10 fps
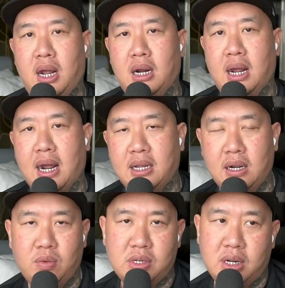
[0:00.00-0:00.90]
Like I
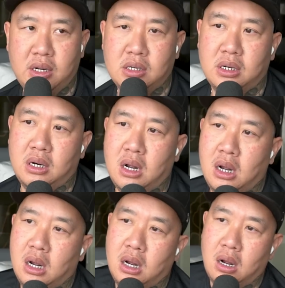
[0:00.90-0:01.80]
think we said this in
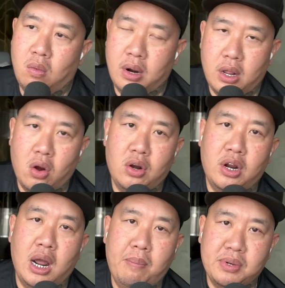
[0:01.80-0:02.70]
one of the
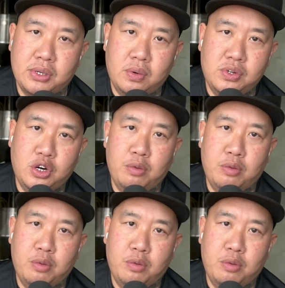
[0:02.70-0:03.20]
earlier episodes.